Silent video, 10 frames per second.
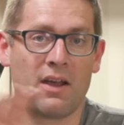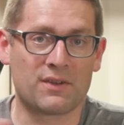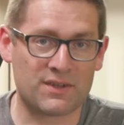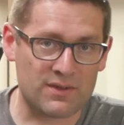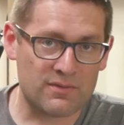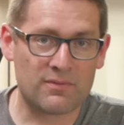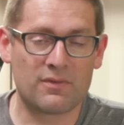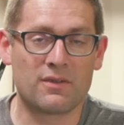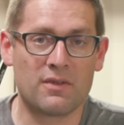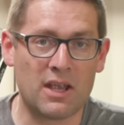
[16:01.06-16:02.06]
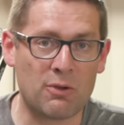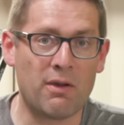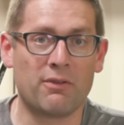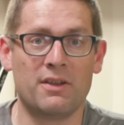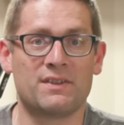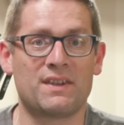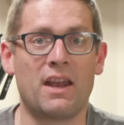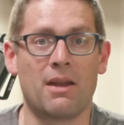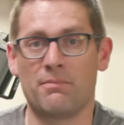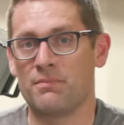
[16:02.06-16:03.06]
else equivalent
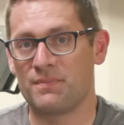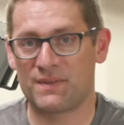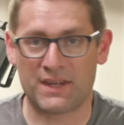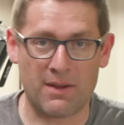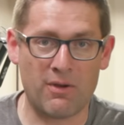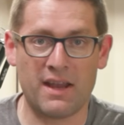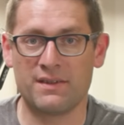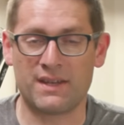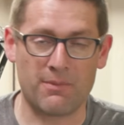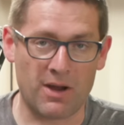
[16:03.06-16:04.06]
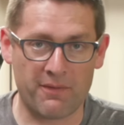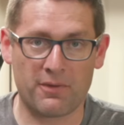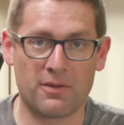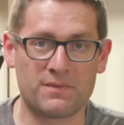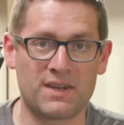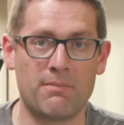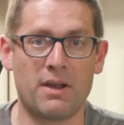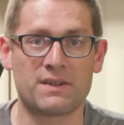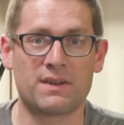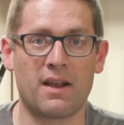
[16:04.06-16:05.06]
setup, same weight, same rifle, same
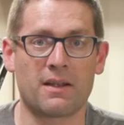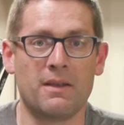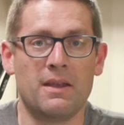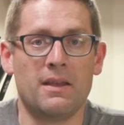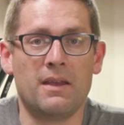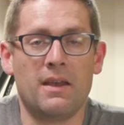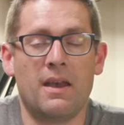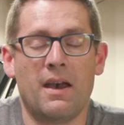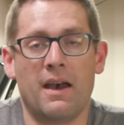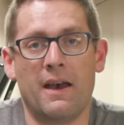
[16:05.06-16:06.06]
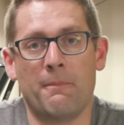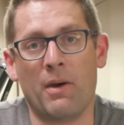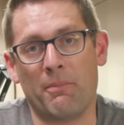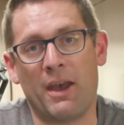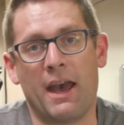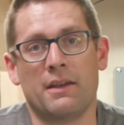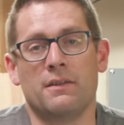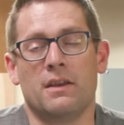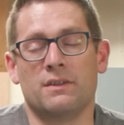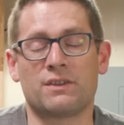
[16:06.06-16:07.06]
butt stock, uh, butt
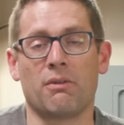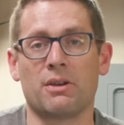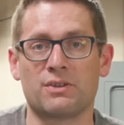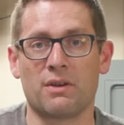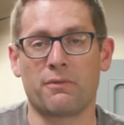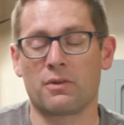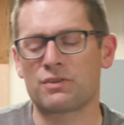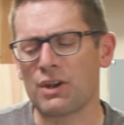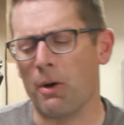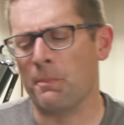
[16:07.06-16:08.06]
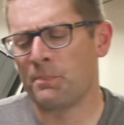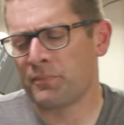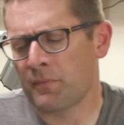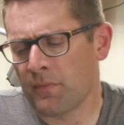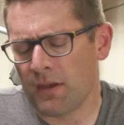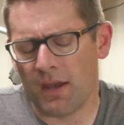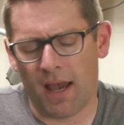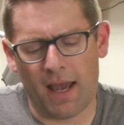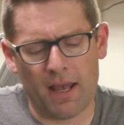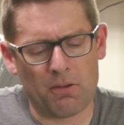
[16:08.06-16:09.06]
pad, and so on and so forth. So
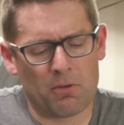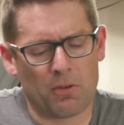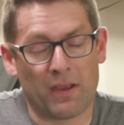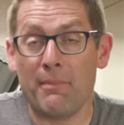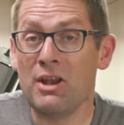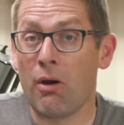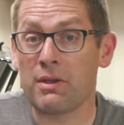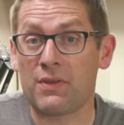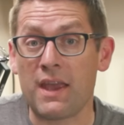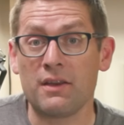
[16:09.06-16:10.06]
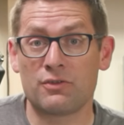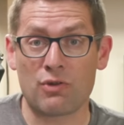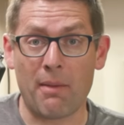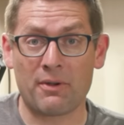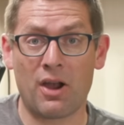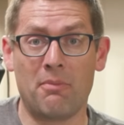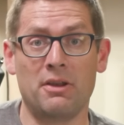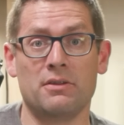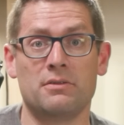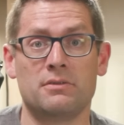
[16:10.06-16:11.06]
uh, let me know what you think. Drop a
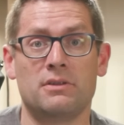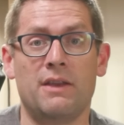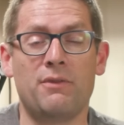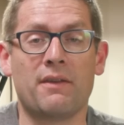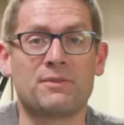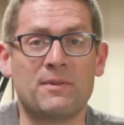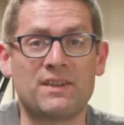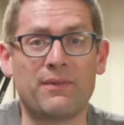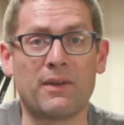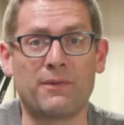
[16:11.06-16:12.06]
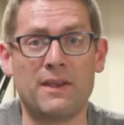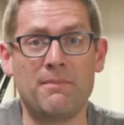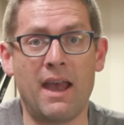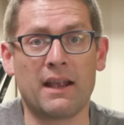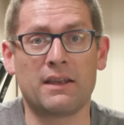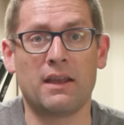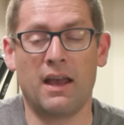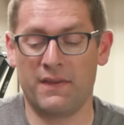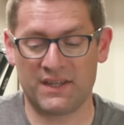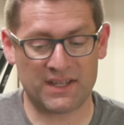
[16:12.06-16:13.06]
comment if you have specific feedback.
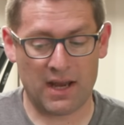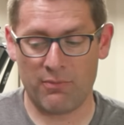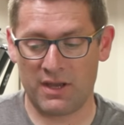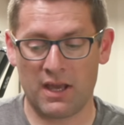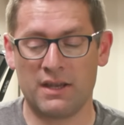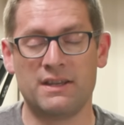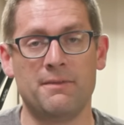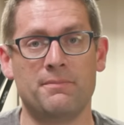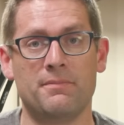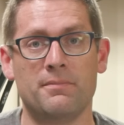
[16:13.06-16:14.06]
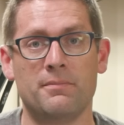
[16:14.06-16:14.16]
Uh, this time we kind of deep